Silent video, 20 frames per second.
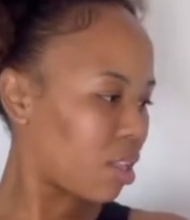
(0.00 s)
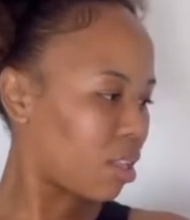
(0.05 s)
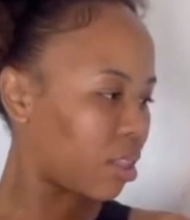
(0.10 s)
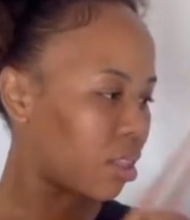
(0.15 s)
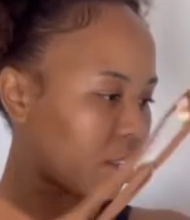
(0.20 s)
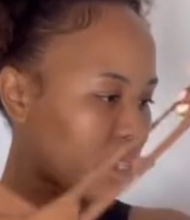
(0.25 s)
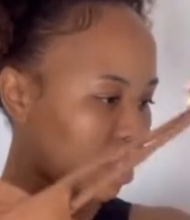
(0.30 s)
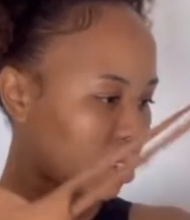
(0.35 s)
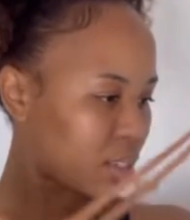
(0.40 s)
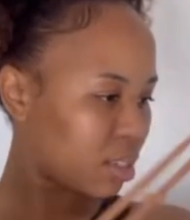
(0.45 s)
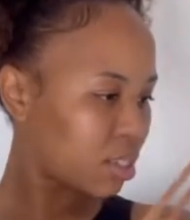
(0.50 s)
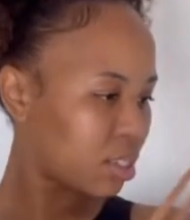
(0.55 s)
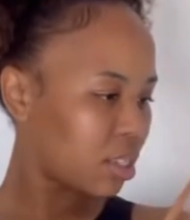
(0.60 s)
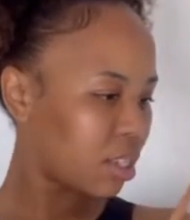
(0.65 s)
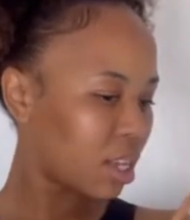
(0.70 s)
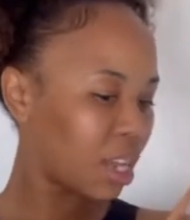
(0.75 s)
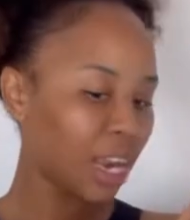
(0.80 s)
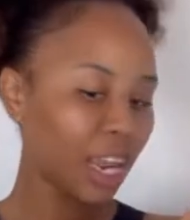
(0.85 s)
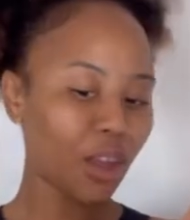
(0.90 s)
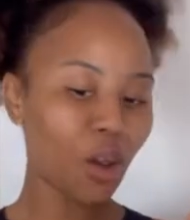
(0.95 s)
this
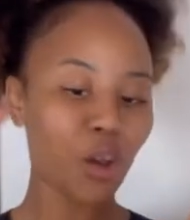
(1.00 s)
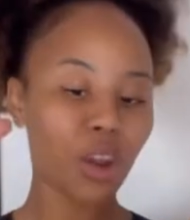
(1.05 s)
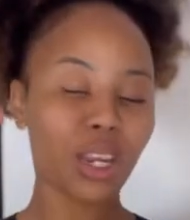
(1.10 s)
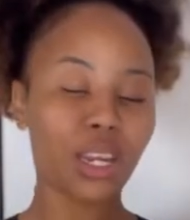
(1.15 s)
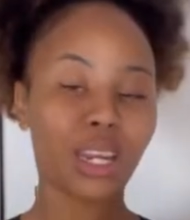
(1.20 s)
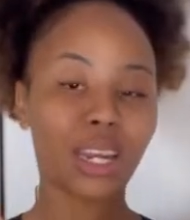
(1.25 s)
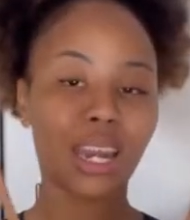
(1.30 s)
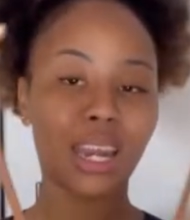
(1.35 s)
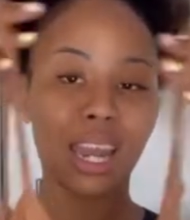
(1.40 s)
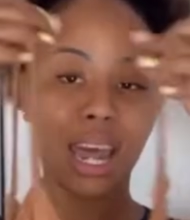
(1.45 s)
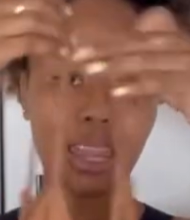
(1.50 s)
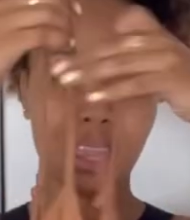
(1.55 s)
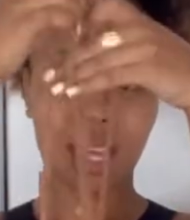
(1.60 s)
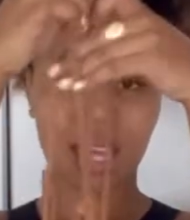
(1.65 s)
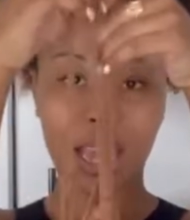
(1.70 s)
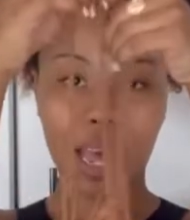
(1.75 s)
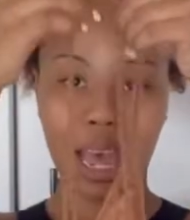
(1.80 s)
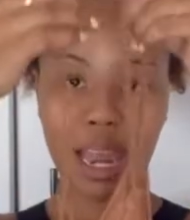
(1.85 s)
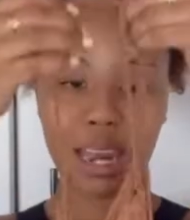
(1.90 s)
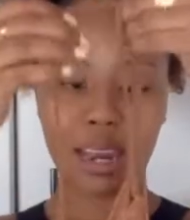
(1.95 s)
and i got it in another
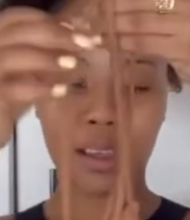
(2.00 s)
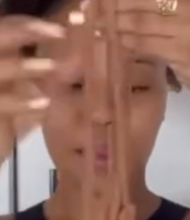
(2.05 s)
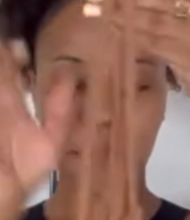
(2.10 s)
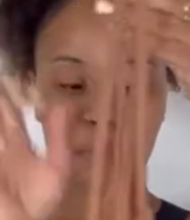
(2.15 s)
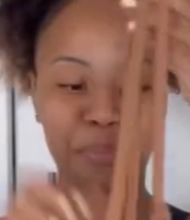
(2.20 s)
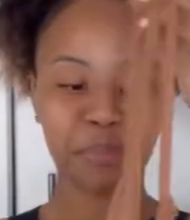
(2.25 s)
color